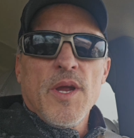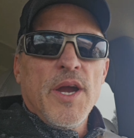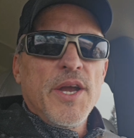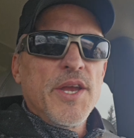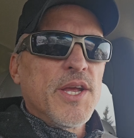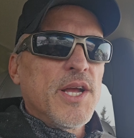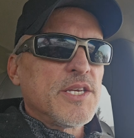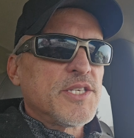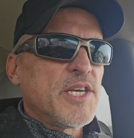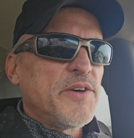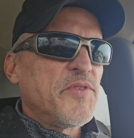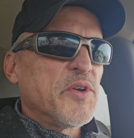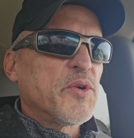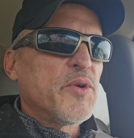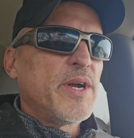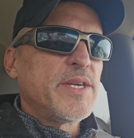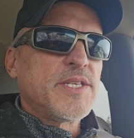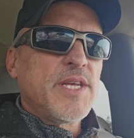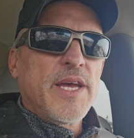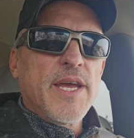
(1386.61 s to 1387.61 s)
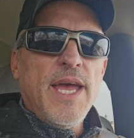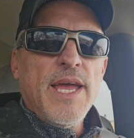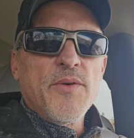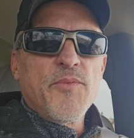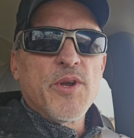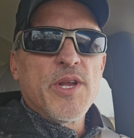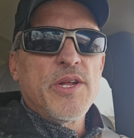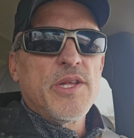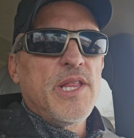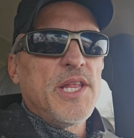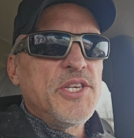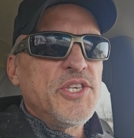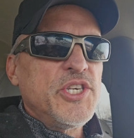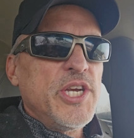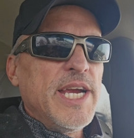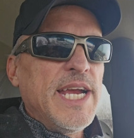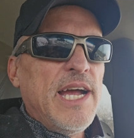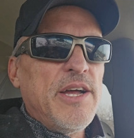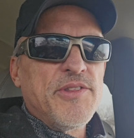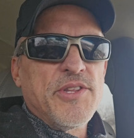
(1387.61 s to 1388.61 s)
right, you guys have a great day. Hey, when I, let's
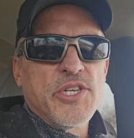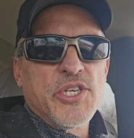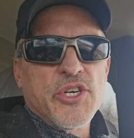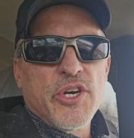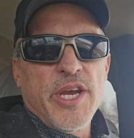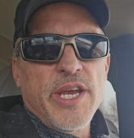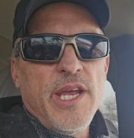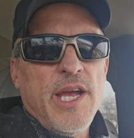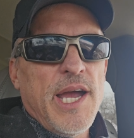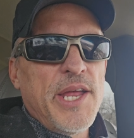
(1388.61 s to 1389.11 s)
check out the tree.